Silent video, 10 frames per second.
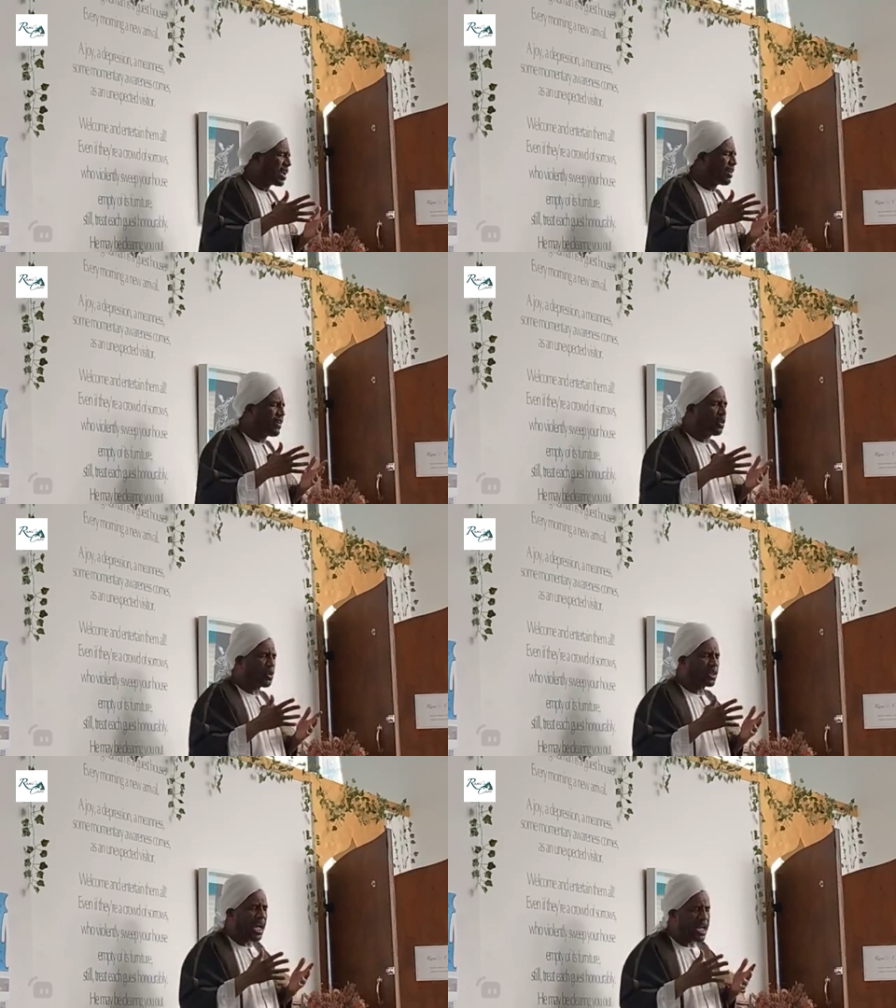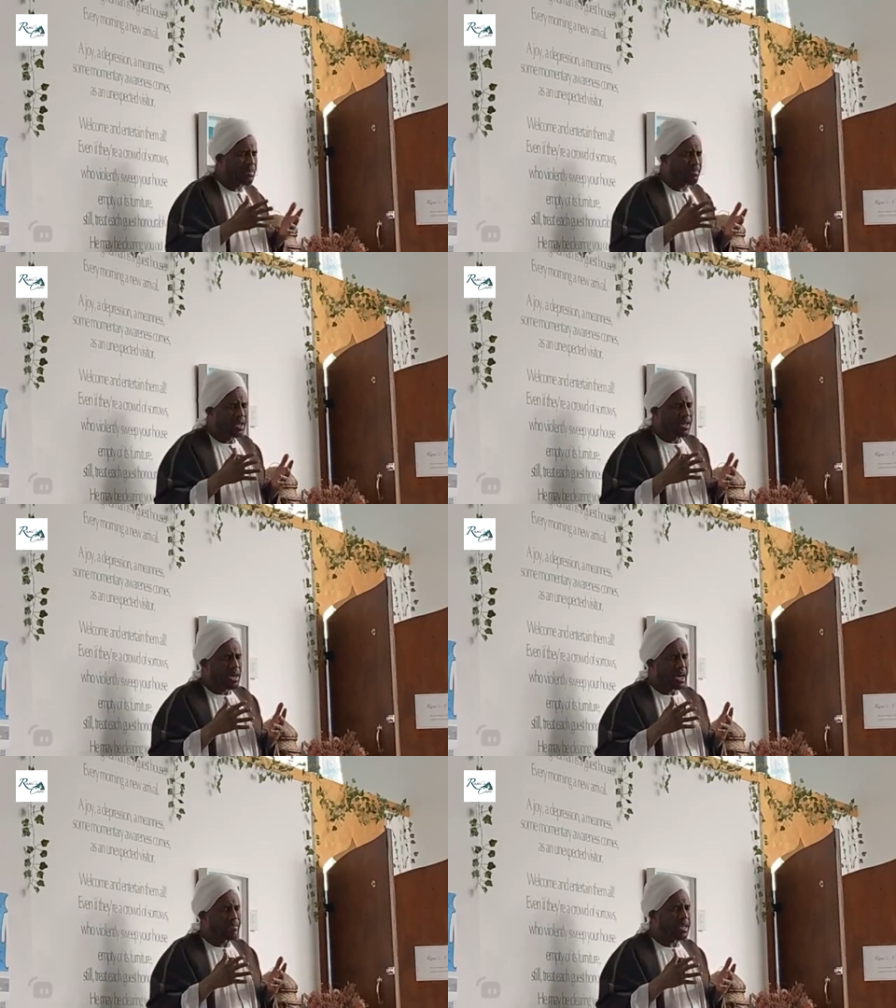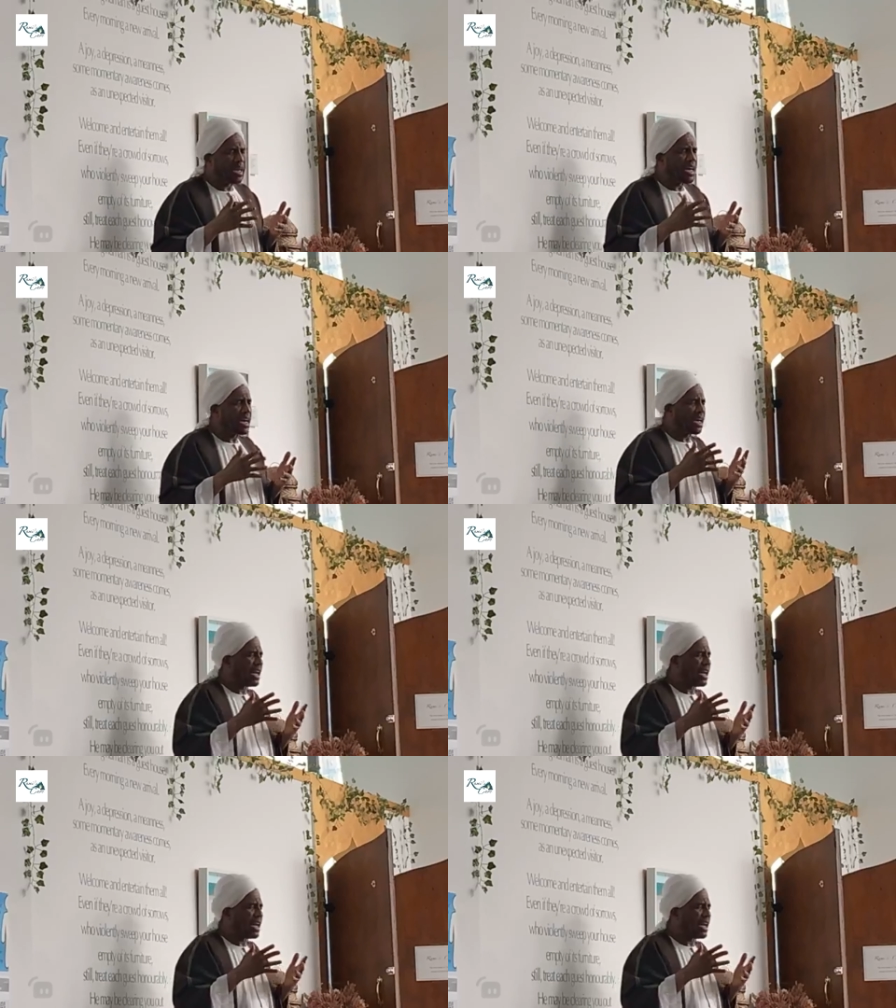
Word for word: Giving your time, Amina,